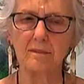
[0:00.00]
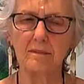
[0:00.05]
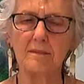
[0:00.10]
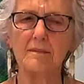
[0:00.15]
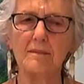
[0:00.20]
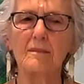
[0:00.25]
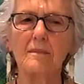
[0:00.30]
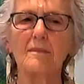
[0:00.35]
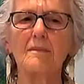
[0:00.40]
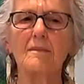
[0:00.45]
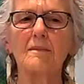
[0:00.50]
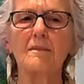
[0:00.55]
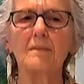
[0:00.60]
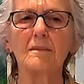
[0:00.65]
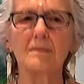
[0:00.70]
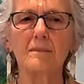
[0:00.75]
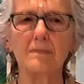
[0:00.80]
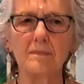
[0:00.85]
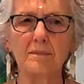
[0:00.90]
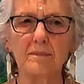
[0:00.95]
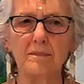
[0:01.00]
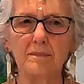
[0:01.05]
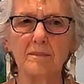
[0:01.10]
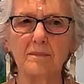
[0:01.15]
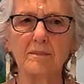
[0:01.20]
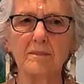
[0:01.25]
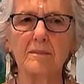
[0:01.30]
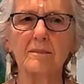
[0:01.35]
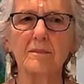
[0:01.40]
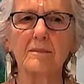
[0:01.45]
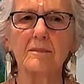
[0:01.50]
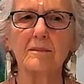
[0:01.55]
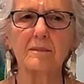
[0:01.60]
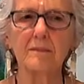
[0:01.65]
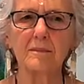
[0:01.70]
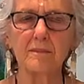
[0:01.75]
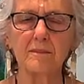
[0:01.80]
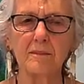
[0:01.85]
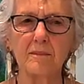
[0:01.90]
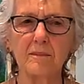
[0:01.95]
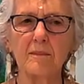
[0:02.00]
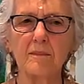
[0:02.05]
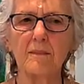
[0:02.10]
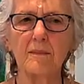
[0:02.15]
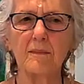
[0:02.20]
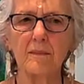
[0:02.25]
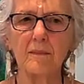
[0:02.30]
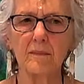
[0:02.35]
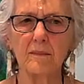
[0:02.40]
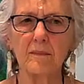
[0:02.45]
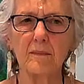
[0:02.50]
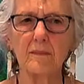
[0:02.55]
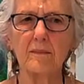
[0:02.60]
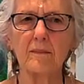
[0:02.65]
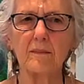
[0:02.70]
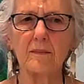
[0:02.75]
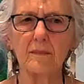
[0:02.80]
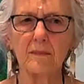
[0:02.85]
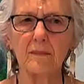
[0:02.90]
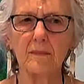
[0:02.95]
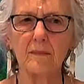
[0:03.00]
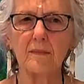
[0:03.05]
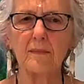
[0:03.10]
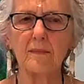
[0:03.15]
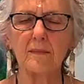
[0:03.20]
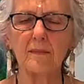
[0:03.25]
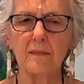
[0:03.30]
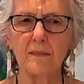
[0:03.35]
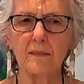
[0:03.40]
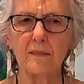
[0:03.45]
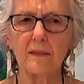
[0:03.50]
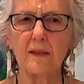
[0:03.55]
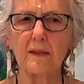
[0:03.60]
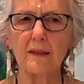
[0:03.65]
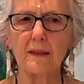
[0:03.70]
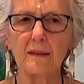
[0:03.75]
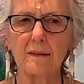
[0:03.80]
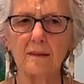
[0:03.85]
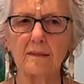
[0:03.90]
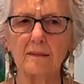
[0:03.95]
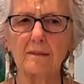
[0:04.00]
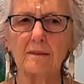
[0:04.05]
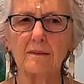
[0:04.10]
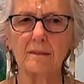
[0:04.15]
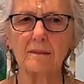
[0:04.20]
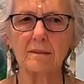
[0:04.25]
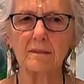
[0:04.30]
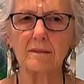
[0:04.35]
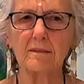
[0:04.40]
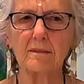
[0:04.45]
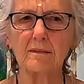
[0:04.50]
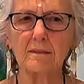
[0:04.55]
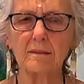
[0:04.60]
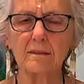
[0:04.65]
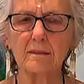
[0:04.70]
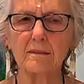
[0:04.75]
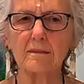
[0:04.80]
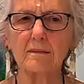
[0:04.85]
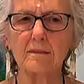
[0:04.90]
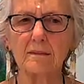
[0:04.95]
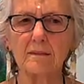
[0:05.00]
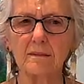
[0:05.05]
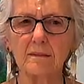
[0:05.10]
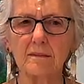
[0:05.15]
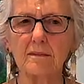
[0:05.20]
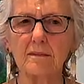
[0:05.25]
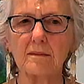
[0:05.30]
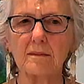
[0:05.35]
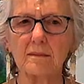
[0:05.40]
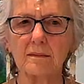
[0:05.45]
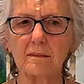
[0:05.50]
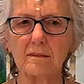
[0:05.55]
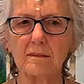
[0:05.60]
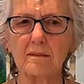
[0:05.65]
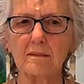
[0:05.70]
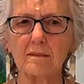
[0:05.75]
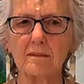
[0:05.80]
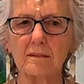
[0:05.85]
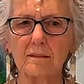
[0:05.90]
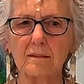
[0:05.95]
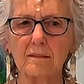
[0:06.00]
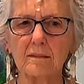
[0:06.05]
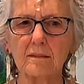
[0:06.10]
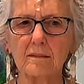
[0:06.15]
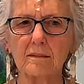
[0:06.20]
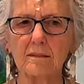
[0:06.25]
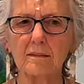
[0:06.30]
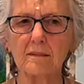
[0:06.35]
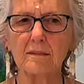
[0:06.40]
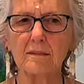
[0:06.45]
(not speaking)